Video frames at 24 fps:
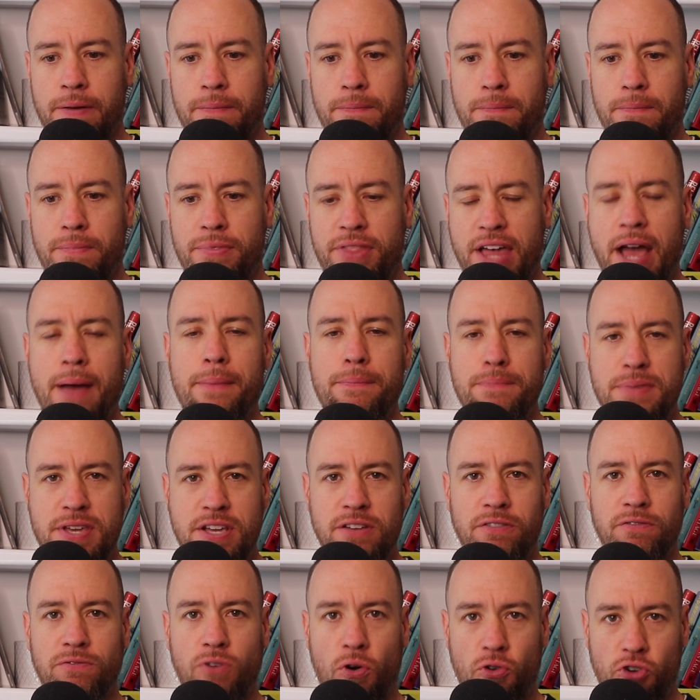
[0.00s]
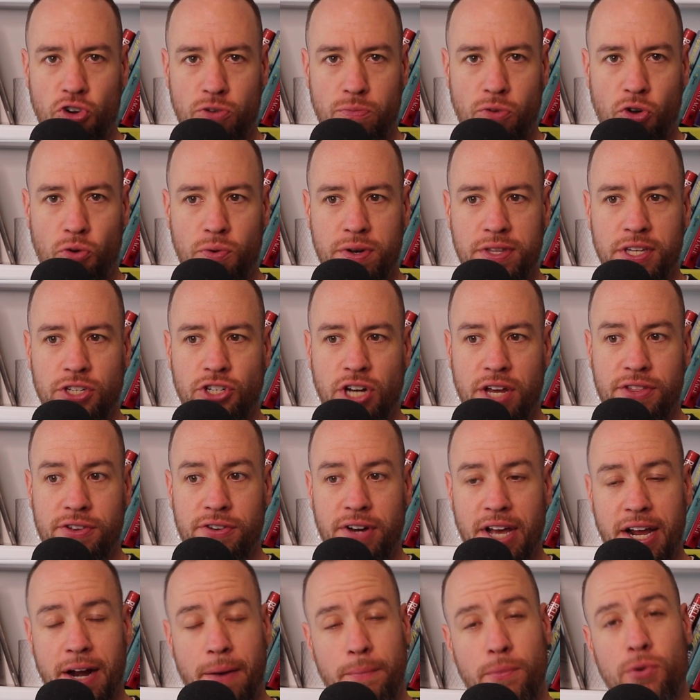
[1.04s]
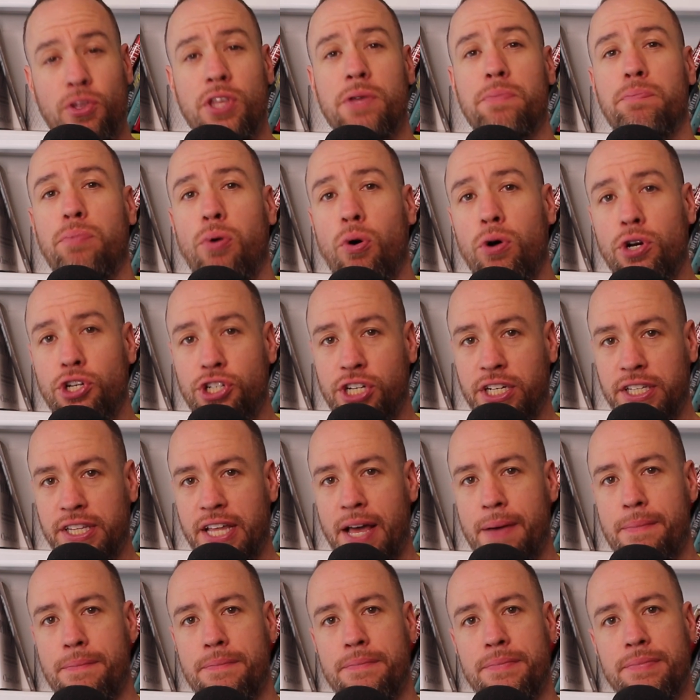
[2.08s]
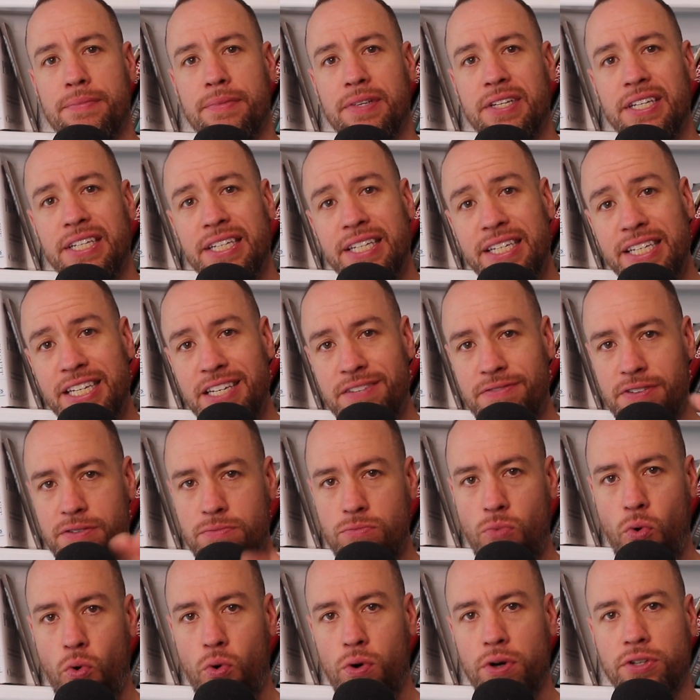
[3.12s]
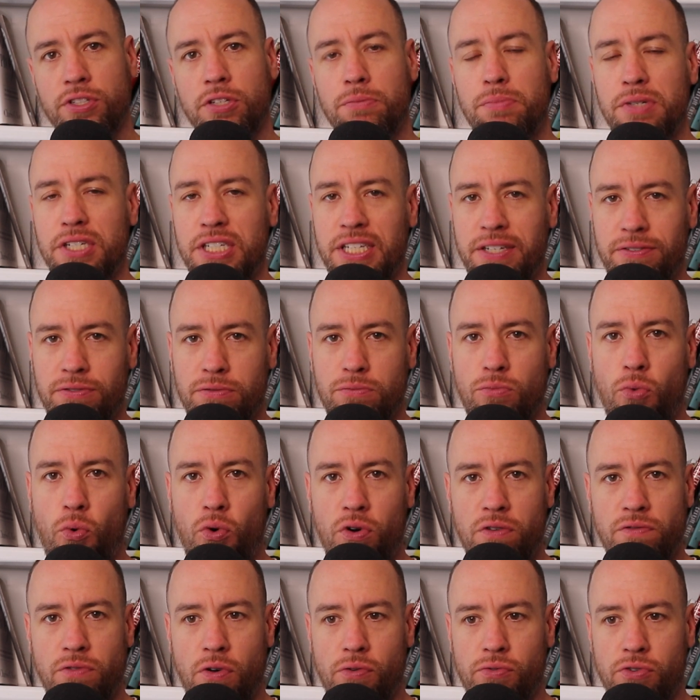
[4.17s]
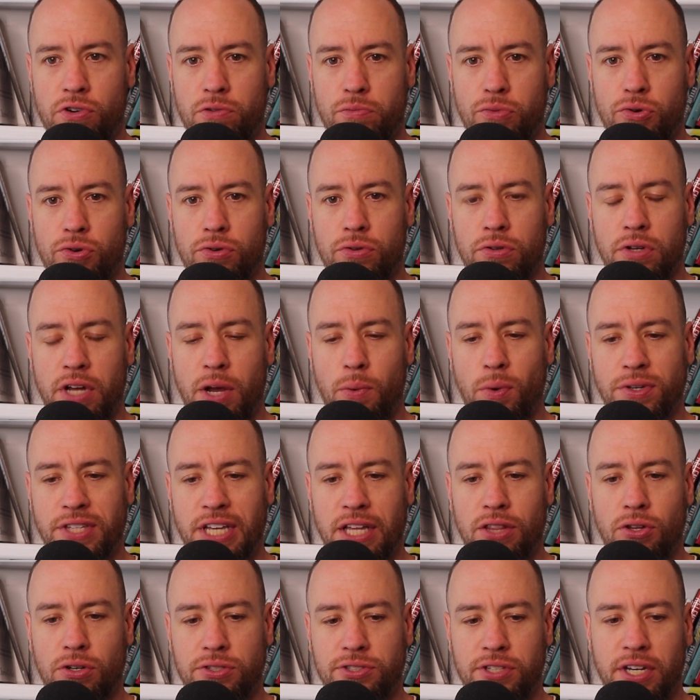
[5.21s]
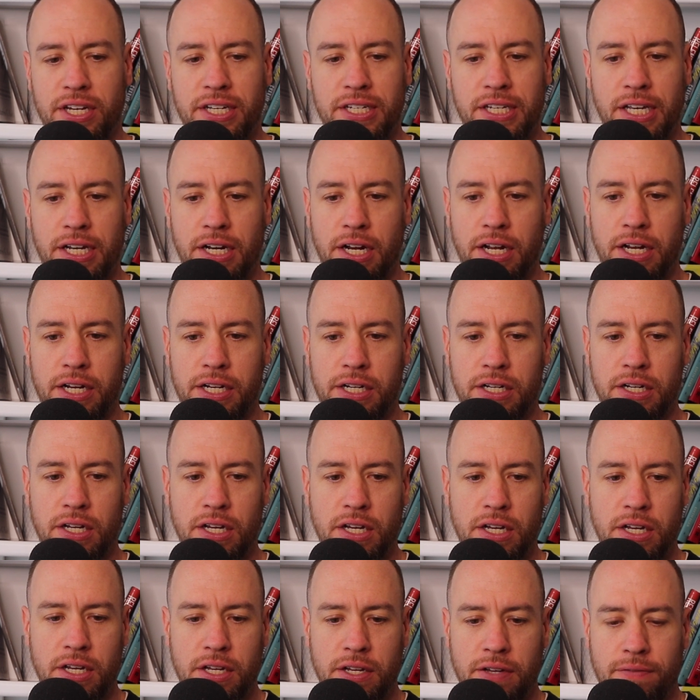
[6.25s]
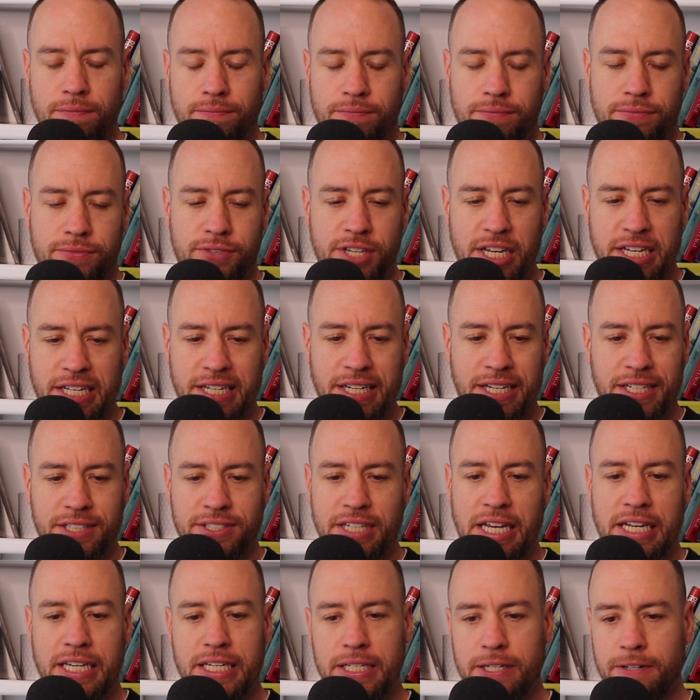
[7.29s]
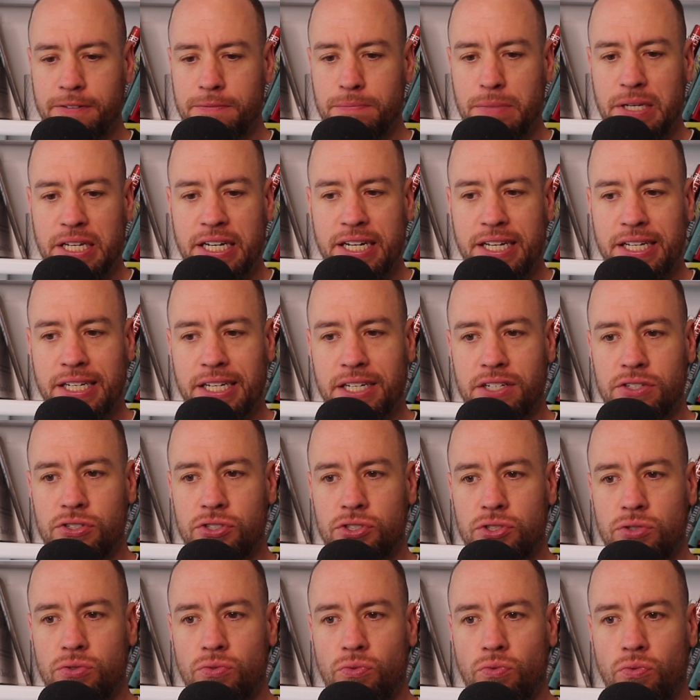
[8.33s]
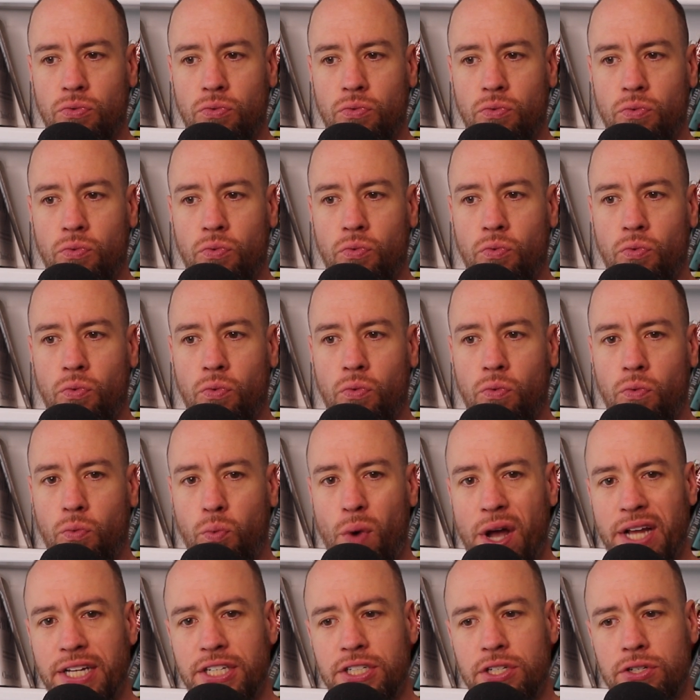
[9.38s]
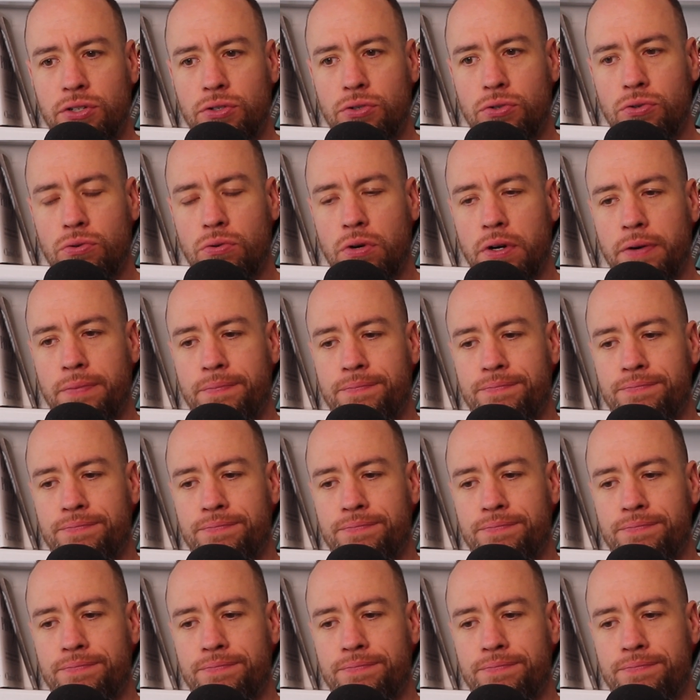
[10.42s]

them being vulnerable with each other. And I'm really pushing them even more to be even more vulnerable. And what that looks like in an executive meeting is when you